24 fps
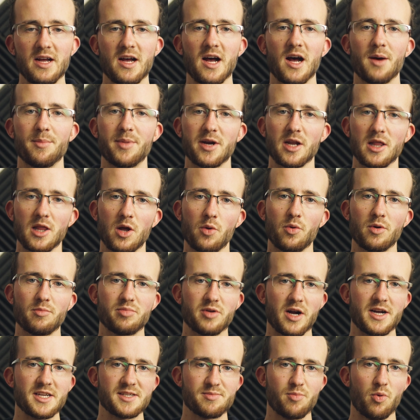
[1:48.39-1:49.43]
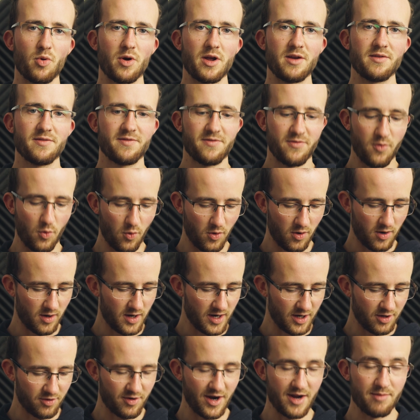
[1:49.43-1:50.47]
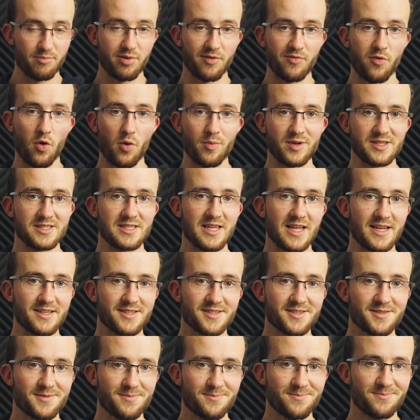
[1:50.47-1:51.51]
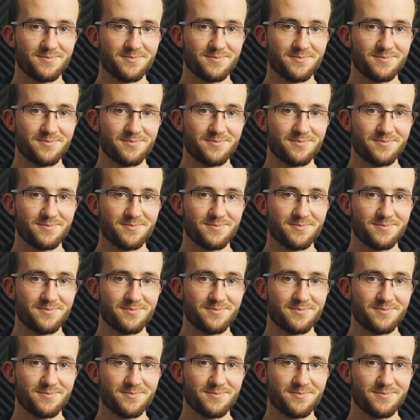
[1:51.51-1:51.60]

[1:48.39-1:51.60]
uh, but a lower price point for a great performance lens.